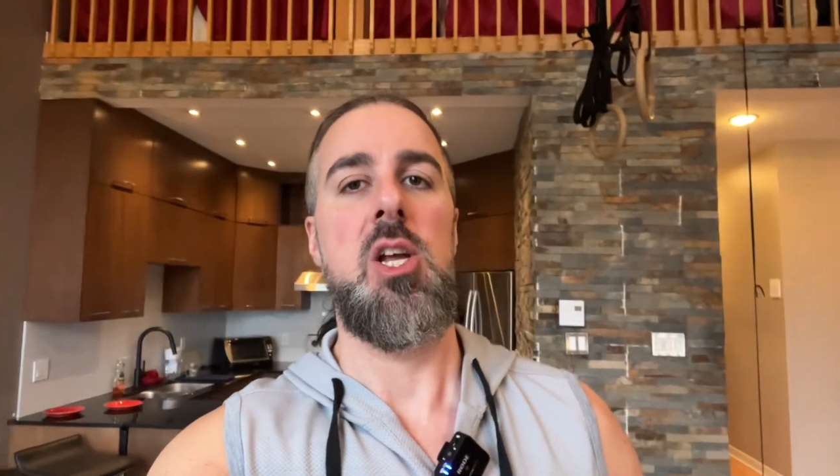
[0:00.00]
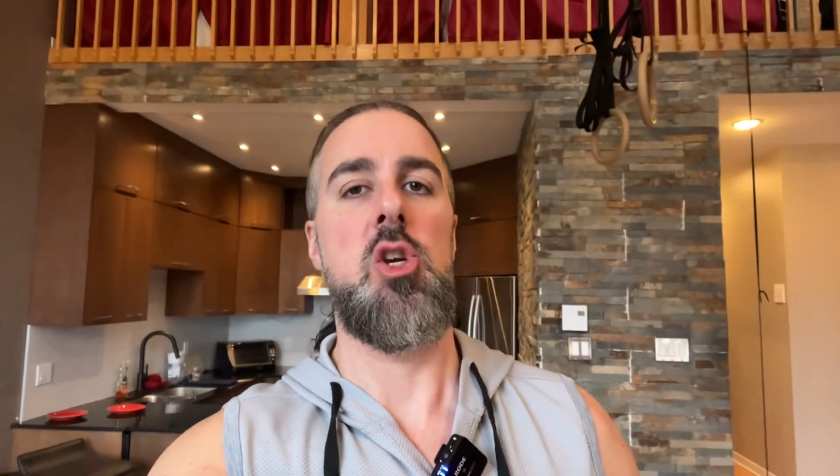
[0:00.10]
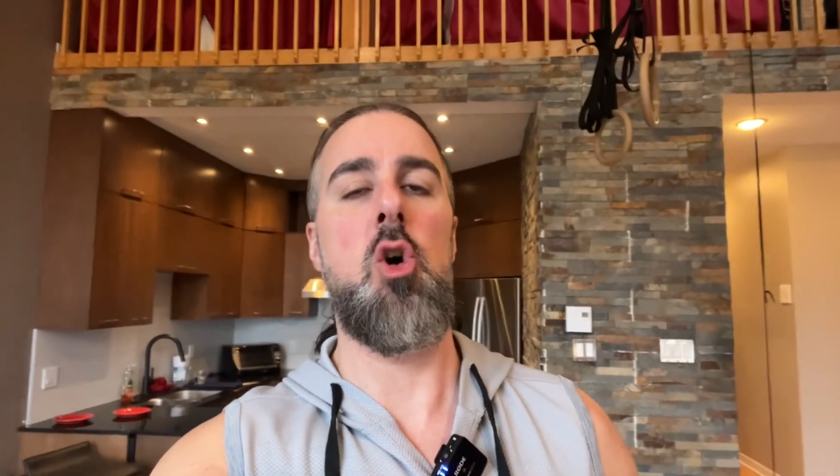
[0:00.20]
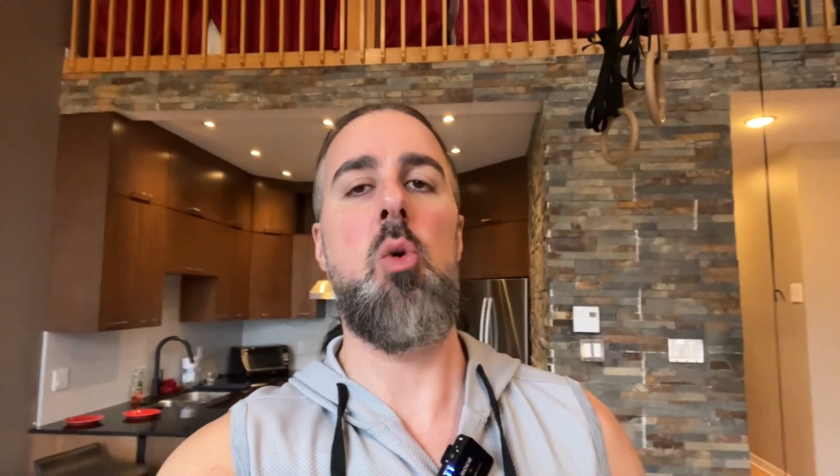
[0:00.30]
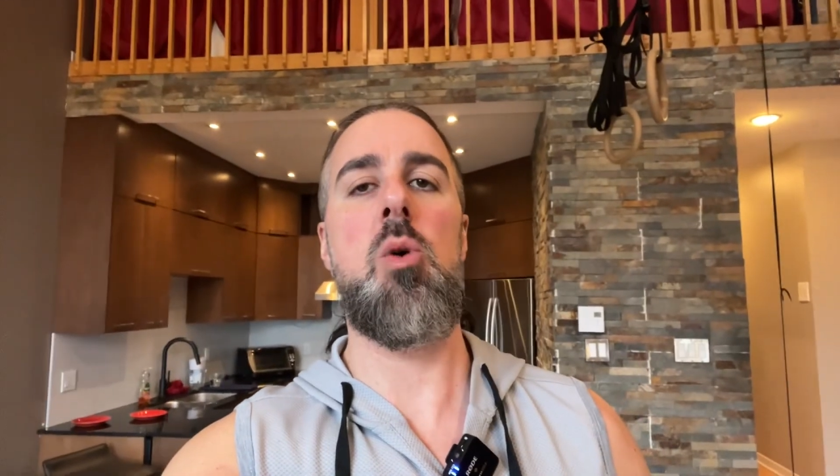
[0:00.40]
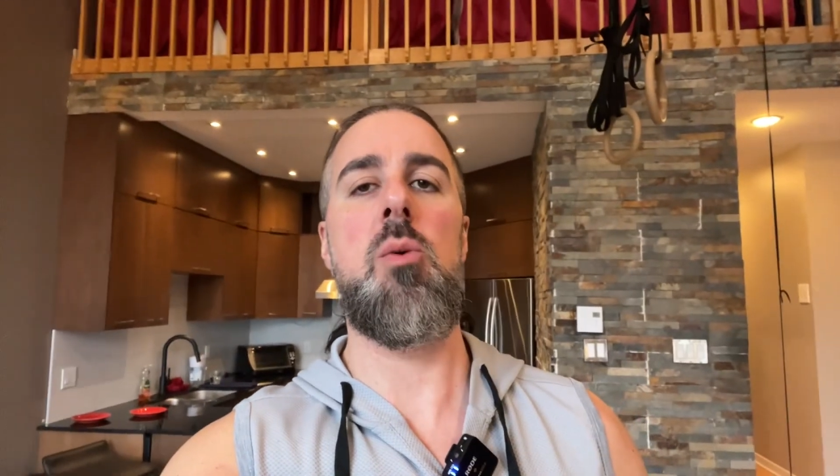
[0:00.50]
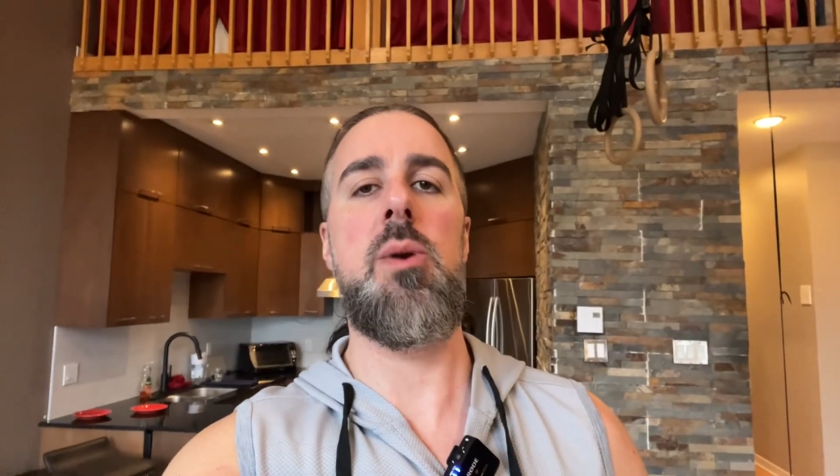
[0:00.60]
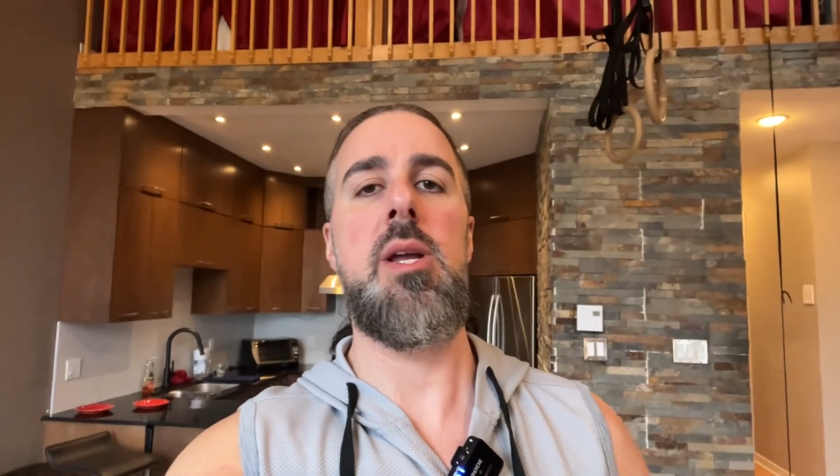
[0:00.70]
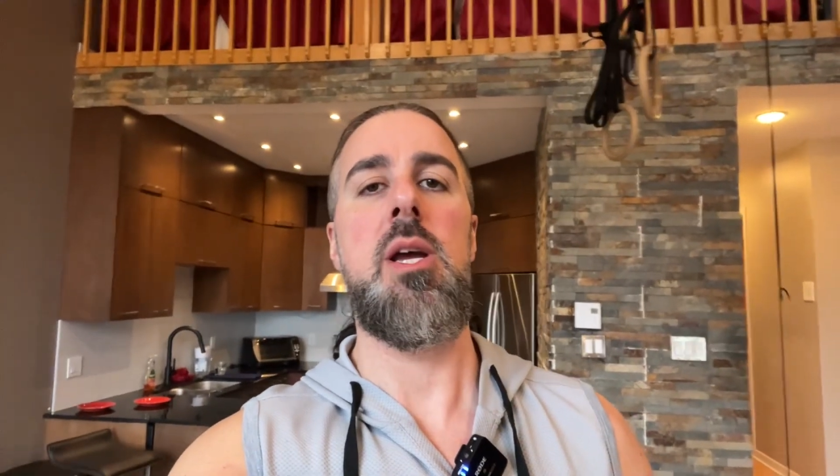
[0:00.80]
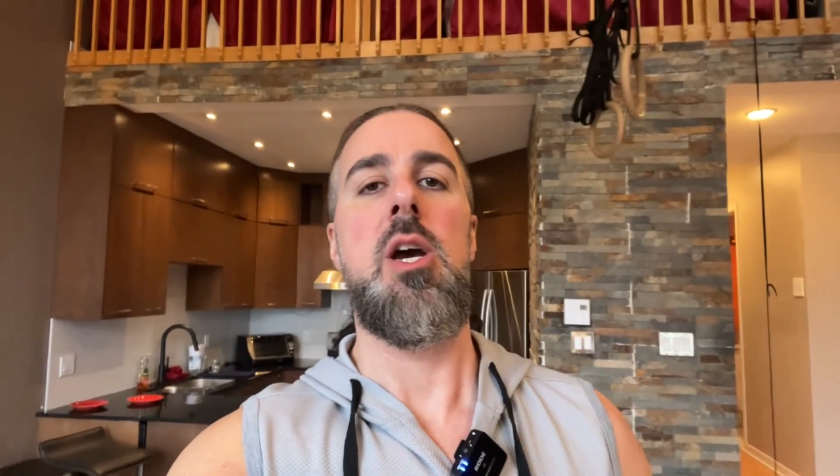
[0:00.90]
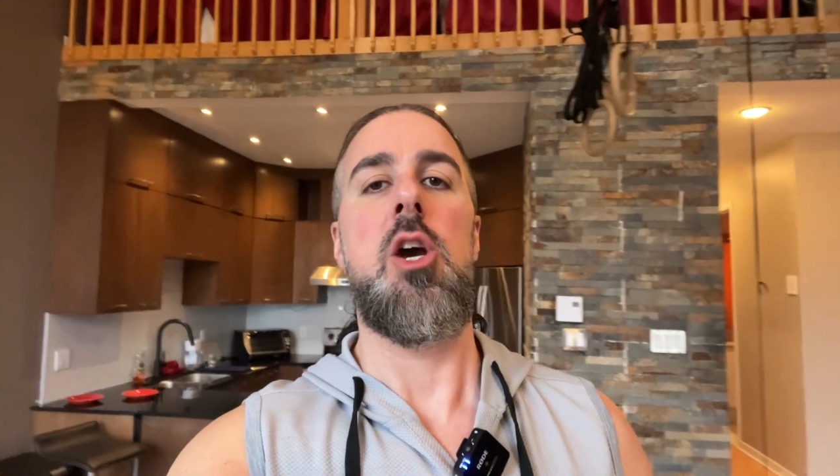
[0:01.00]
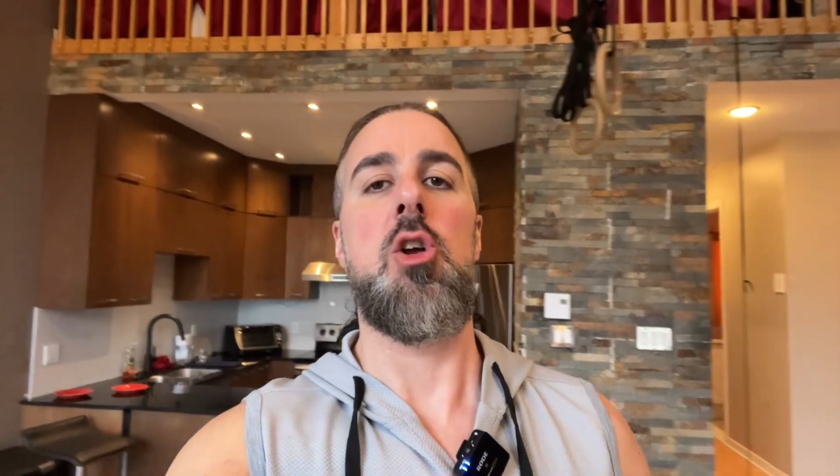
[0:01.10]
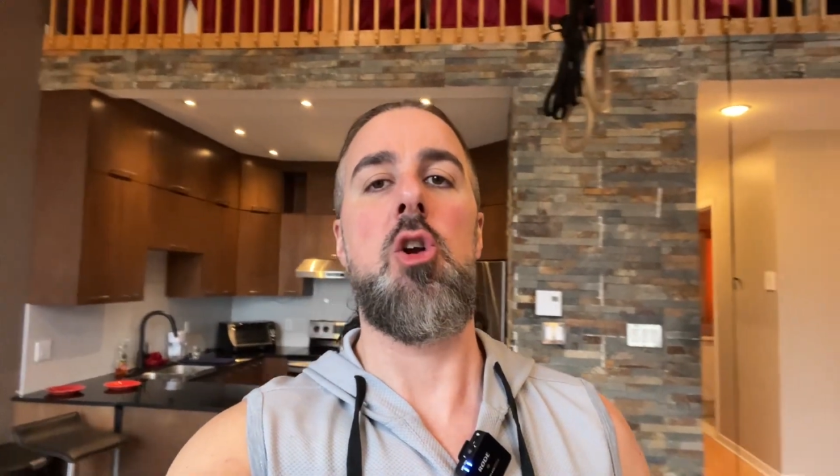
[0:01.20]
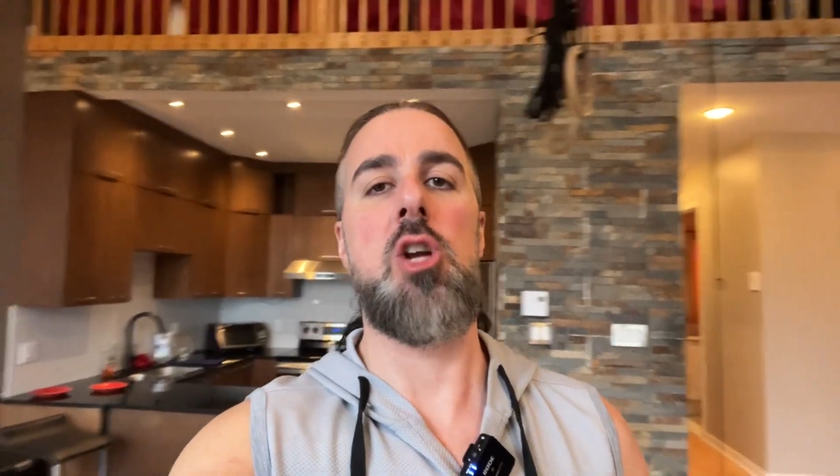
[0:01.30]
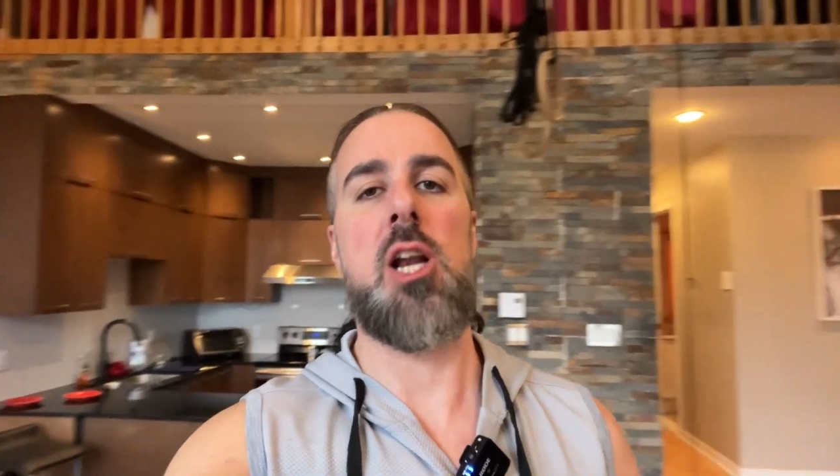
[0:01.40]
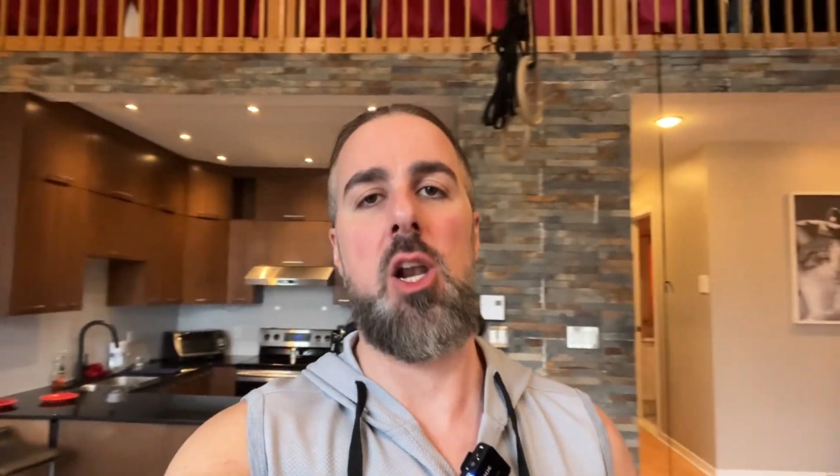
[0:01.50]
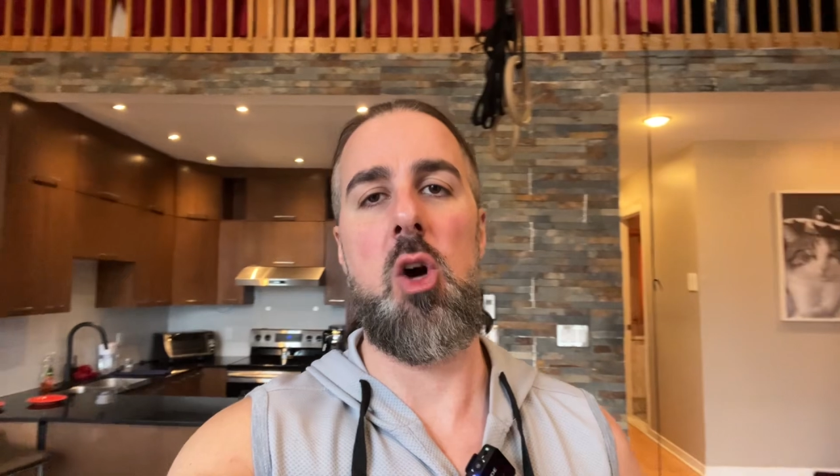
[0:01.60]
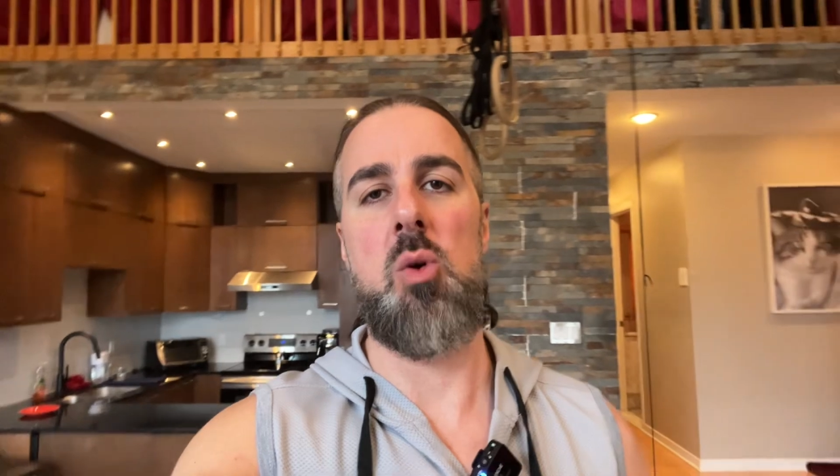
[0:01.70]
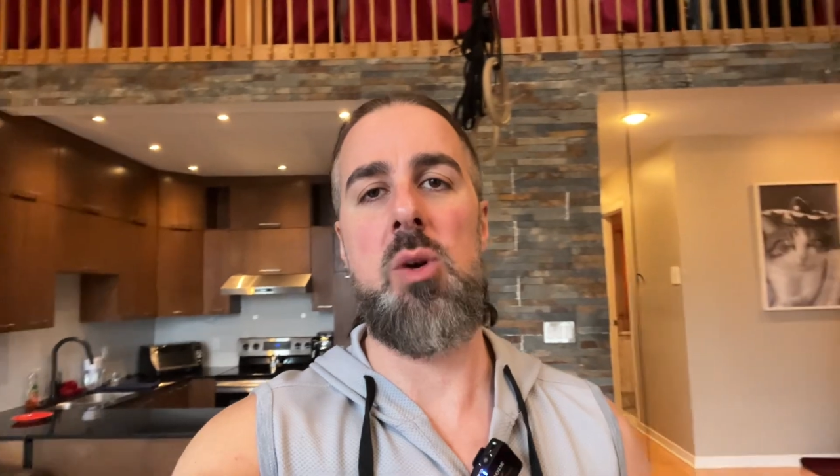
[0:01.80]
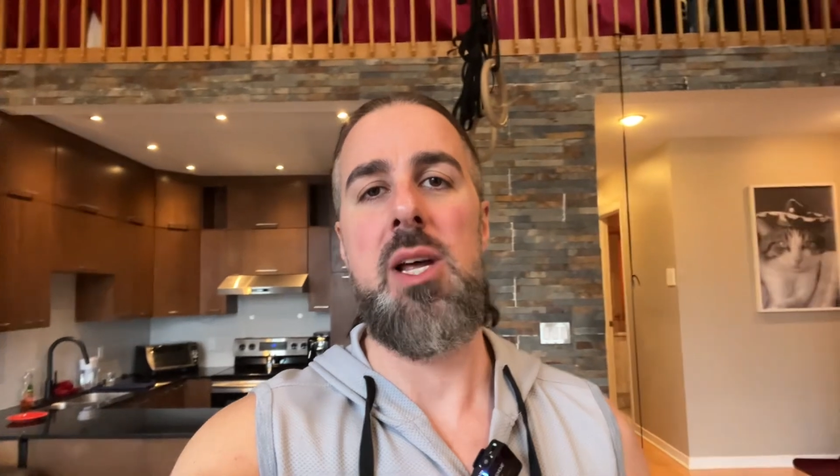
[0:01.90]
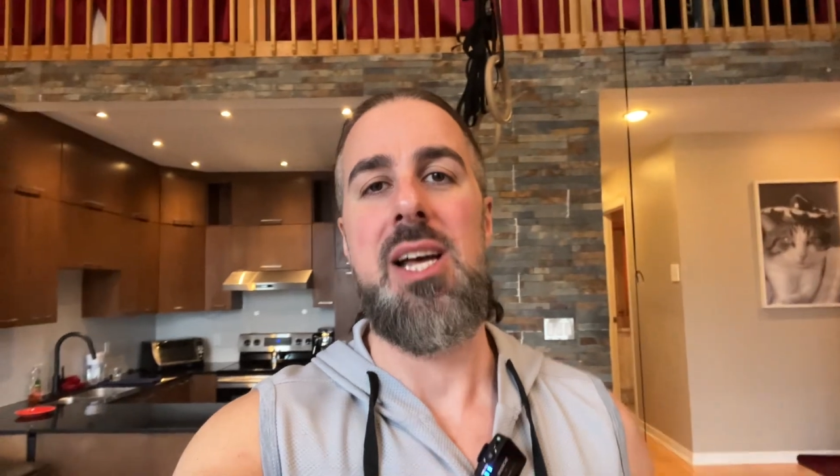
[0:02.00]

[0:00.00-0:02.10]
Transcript: Don't worry, you're not alone.